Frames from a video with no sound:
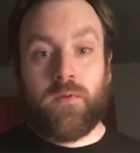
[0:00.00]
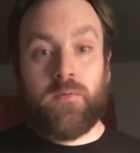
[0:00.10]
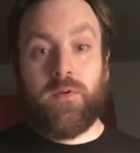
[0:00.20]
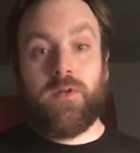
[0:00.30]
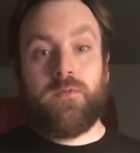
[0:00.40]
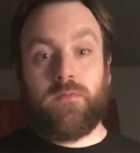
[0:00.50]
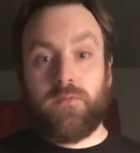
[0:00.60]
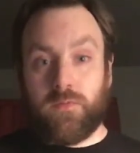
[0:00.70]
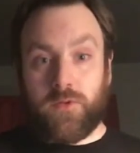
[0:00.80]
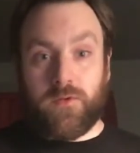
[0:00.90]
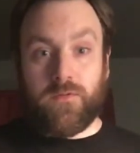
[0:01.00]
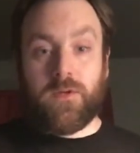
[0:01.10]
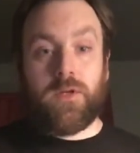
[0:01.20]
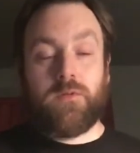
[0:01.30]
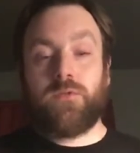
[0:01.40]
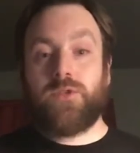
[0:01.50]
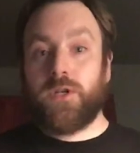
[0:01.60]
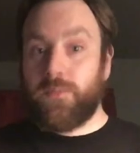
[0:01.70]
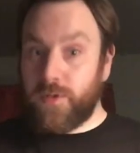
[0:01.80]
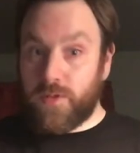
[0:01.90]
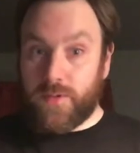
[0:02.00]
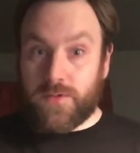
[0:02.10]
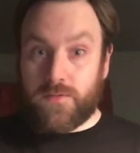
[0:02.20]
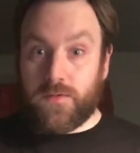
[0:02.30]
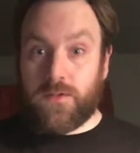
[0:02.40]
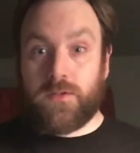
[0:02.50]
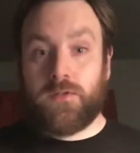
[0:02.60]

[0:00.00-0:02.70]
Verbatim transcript: But, whatever, I will try to make the best of it,